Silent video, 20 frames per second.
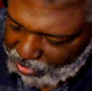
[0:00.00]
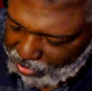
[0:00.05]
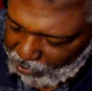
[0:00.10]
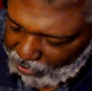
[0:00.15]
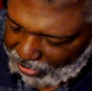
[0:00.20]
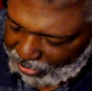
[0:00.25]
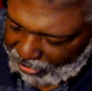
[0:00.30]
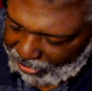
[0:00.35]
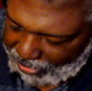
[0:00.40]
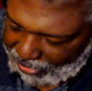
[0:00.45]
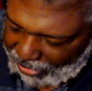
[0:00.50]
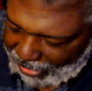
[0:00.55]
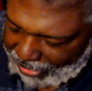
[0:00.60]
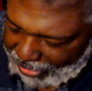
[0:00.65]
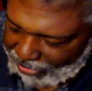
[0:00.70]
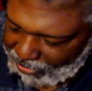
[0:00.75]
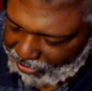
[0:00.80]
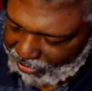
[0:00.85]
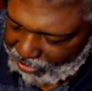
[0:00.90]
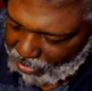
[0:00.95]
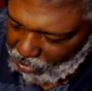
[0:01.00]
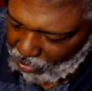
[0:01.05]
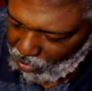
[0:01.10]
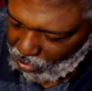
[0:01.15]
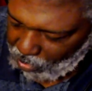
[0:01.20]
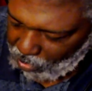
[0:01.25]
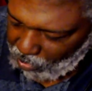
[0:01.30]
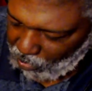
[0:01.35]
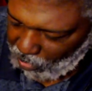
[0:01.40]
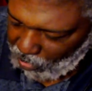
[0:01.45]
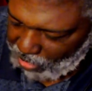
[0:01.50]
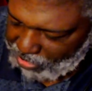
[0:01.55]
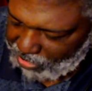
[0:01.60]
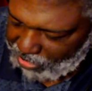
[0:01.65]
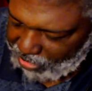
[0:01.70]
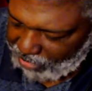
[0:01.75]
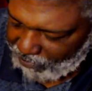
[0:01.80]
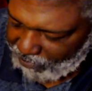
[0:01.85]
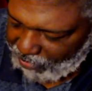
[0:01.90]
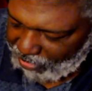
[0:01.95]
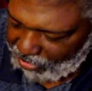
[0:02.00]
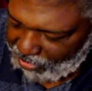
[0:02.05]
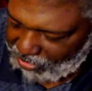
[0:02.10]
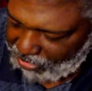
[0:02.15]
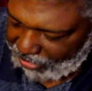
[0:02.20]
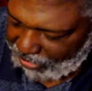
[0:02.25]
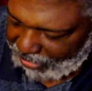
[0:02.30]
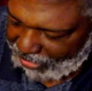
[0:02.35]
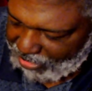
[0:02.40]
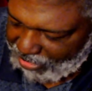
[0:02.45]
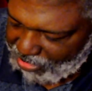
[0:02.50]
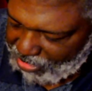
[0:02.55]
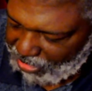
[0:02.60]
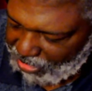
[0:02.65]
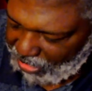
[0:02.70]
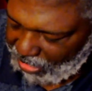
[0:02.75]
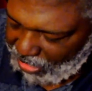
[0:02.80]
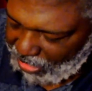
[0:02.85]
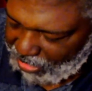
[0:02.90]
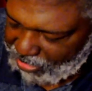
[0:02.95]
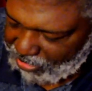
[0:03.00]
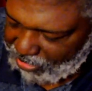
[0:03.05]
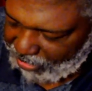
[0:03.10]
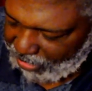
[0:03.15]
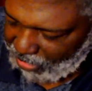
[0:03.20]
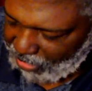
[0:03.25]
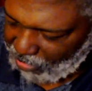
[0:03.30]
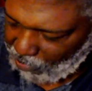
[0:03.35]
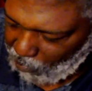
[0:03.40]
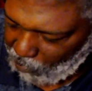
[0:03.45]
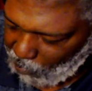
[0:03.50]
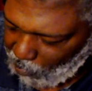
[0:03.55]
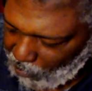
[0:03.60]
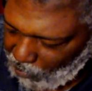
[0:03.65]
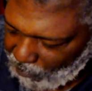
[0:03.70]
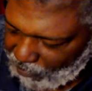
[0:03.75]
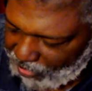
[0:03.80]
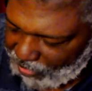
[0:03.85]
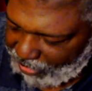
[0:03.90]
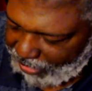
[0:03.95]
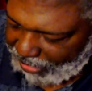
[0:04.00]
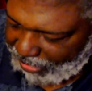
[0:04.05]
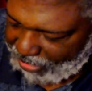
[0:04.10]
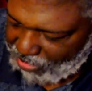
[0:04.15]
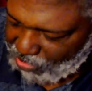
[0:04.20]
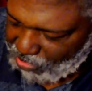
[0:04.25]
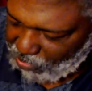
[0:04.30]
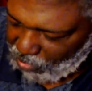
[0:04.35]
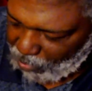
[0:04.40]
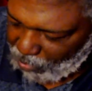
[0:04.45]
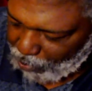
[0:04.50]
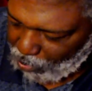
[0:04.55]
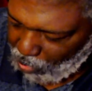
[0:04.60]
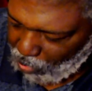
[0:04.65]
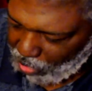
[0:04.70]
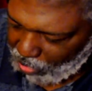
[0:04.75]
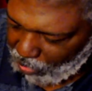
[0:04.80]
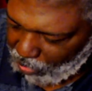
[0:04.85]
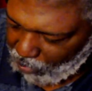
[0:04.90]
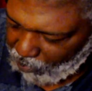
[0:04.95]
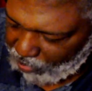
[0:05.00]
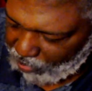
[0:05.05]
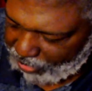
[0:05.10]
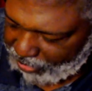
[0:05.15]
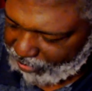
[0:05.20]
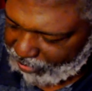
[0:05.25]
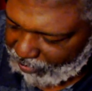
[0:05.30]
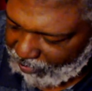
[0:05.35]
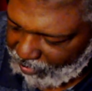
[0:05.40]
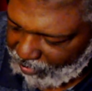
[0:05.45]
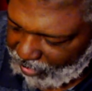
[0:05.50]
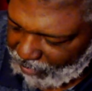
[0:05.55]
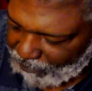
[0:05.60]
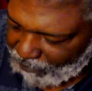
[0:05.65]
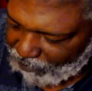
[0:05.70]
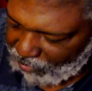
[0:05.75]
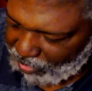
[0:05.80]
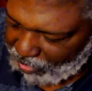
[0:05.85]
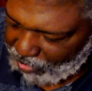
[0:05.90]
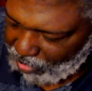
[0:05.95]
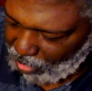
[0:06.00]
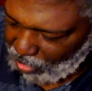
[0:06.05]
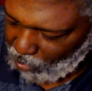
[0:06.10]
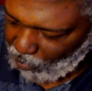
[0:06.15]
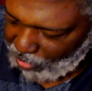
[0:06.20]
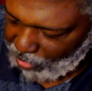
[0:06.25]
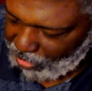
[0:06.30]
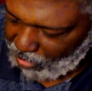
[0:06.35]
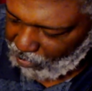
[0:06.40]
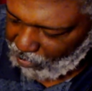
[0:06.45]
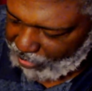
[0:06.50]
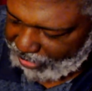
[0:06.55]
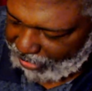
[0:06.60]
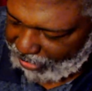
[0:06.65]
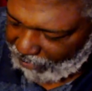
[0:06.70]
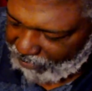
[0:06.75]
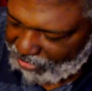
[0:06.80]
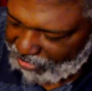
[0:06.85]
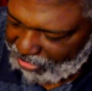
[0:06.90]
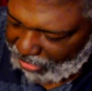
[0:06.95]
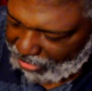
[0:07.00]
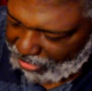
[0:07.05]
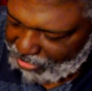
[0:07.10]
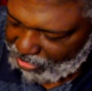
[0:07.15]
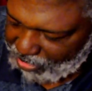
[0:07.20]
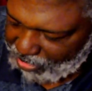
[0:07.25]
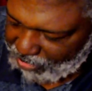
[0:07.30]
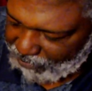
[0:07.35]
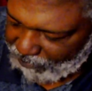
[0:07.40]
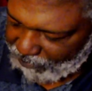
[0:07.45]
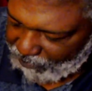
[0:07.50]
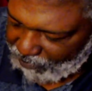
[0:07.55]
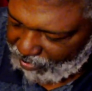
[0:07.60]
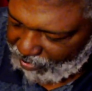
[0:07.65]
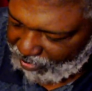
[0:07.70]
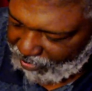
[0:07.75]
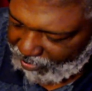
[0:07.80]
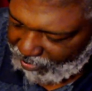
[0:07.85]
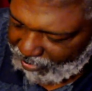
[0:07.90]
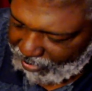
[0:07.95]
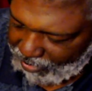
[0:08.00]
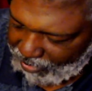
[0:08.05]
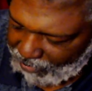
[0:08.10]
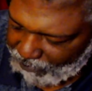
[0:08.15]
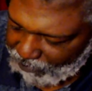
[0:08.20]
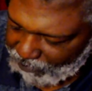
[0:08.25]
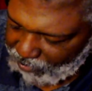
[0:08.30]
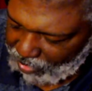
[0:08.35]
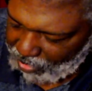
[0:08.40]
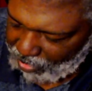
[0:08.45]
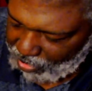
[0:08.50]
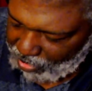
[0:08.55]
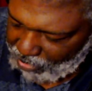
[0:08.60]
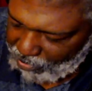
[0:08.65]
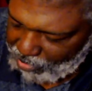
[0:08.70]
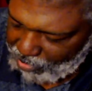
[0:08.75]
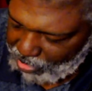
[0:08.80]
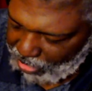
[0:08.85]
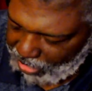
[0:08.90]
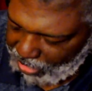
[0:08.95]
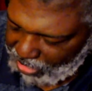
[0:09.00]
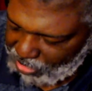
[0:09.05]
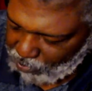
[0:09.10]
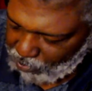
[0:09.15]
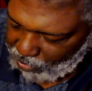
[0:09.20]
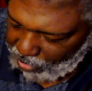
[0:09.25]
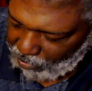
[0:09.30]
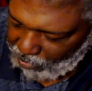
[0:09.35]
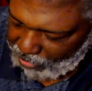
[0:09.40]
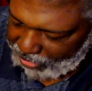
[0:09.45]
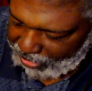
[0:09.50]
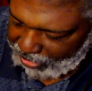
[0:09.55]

want to lightly go across and everything else and just get it on the insert part only. You don't want it on the other section. Just want it on the